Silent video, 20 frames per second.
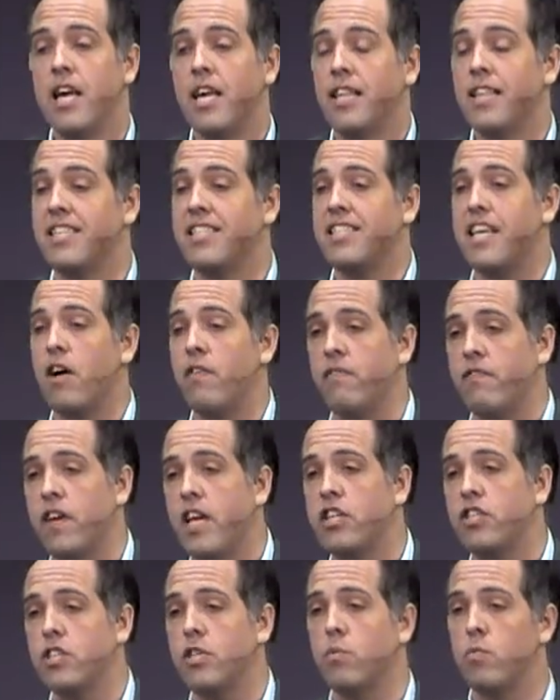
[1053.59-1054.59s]
that
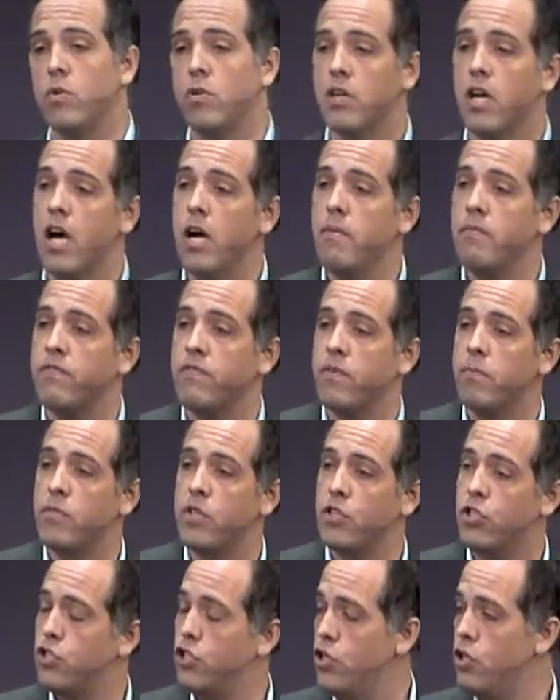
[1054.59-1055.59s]
salvation will come from the
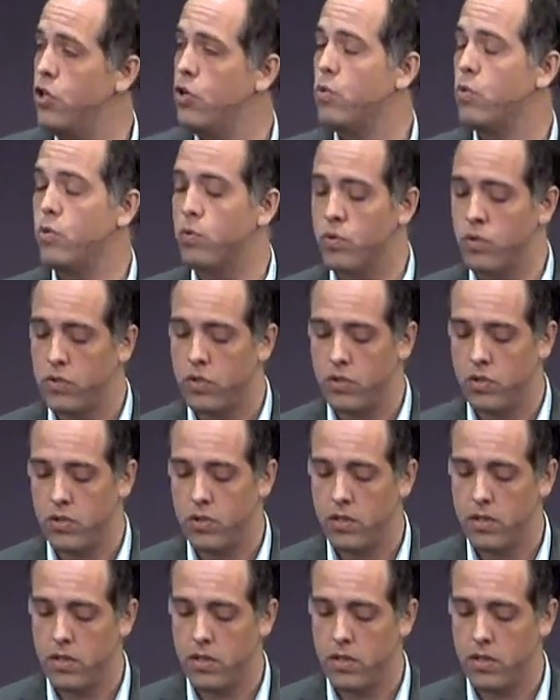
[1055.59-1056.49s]
Jews.